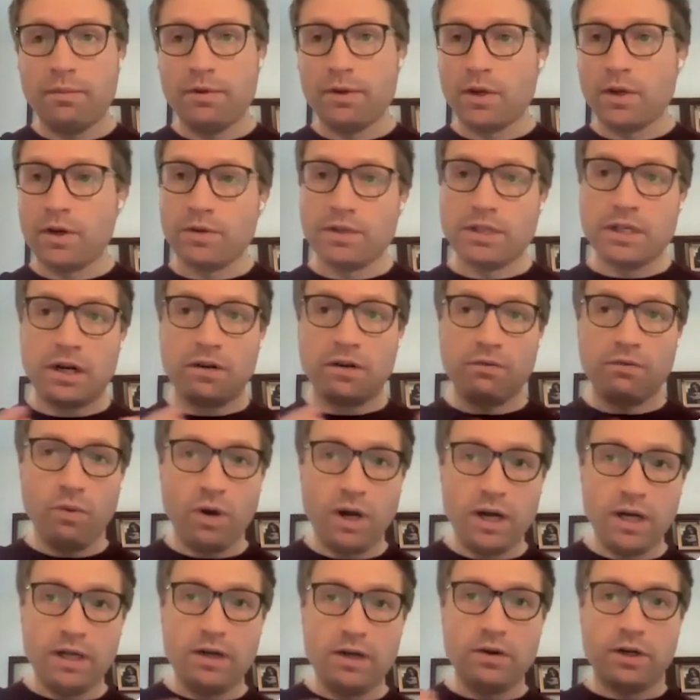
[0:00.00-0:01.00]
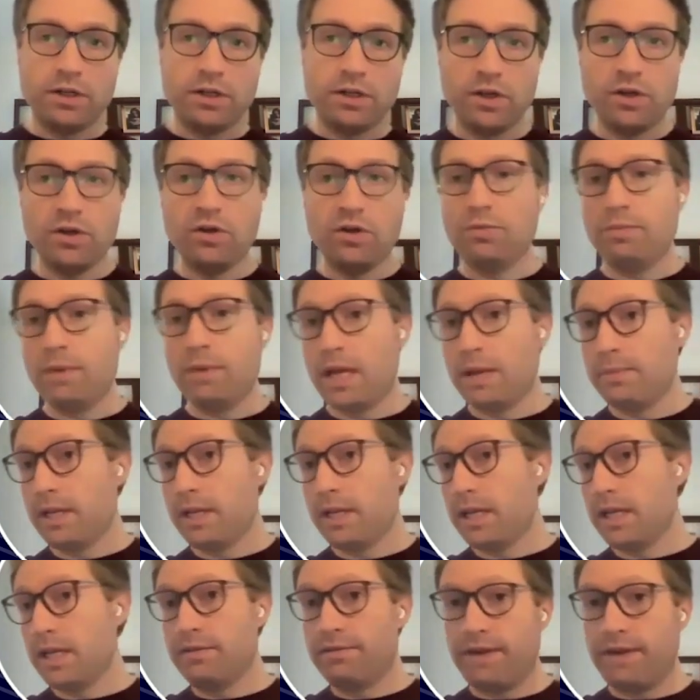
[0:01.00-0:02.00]
instead of 1 or 2,
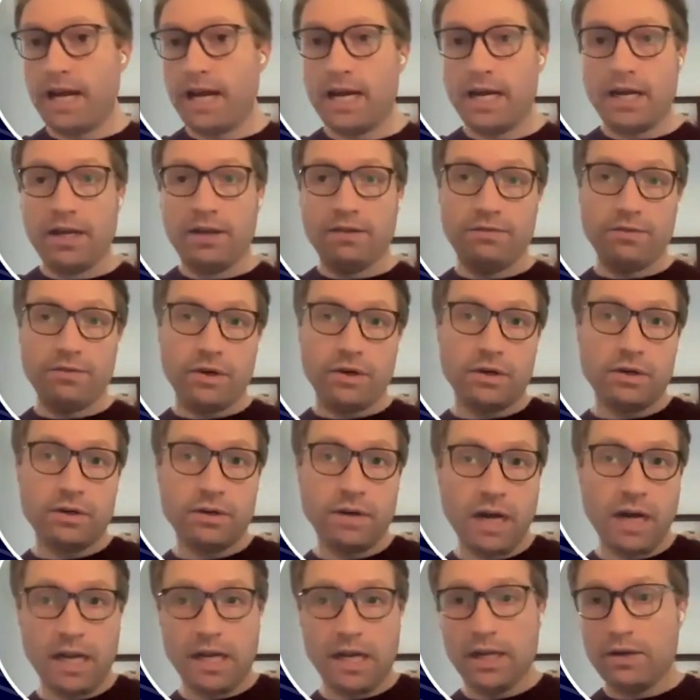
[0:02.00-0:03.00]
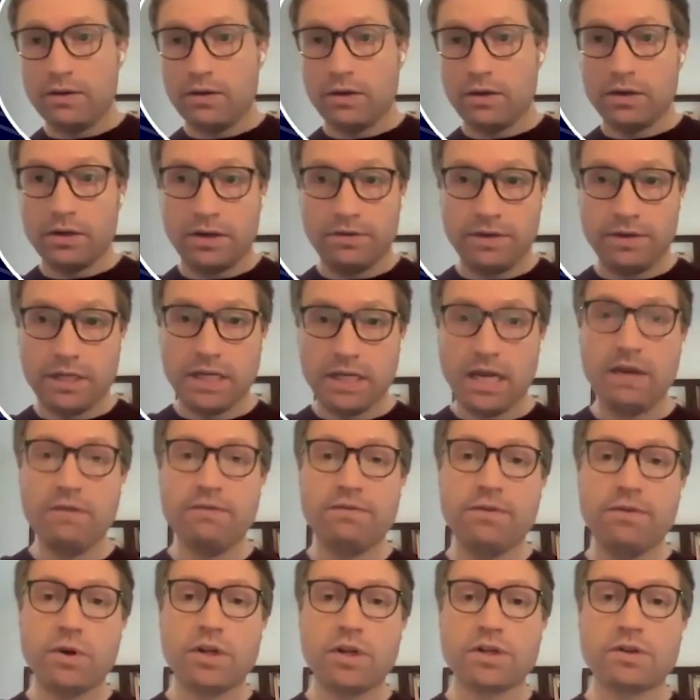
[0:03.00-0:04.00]
maybe 5 or 8 or even 10
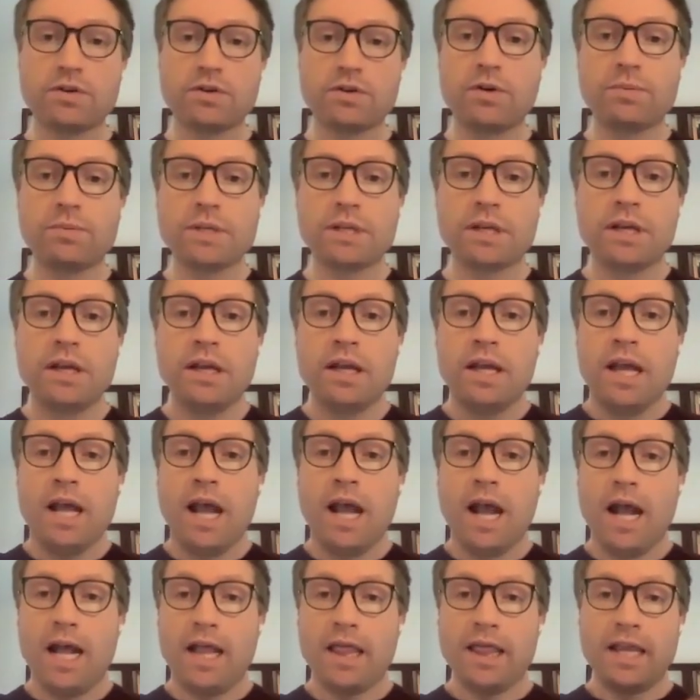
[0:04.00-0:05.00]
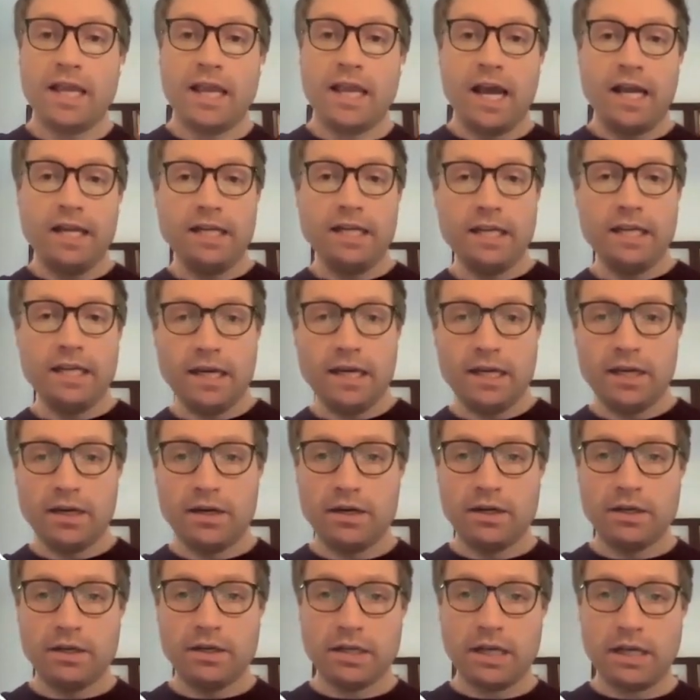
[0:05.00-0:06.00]
focus groups. And the idea
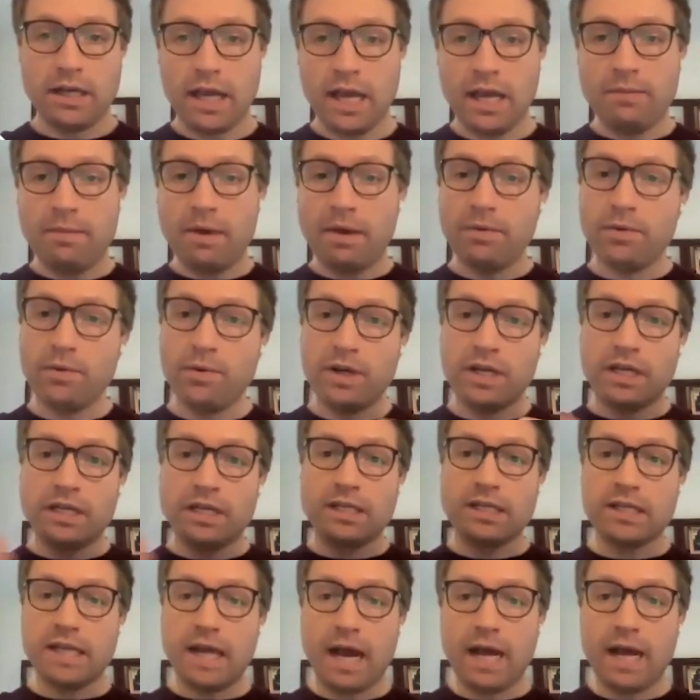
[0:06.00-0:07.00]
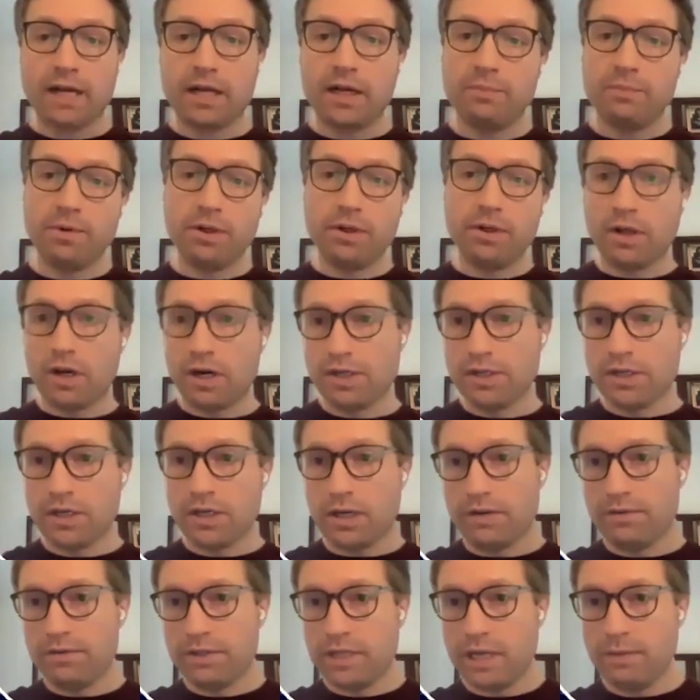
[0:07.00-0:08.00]
here is like, hey, maybe we can stack up a large
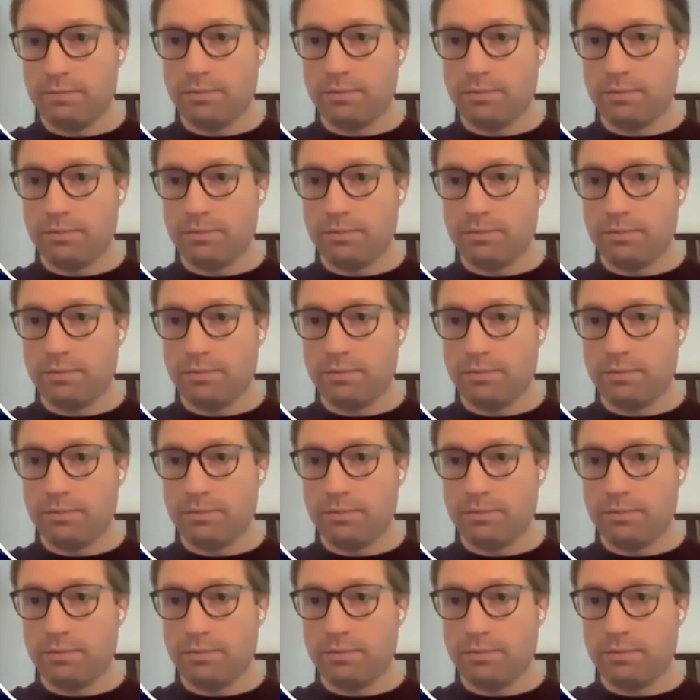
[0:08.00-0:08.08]
enough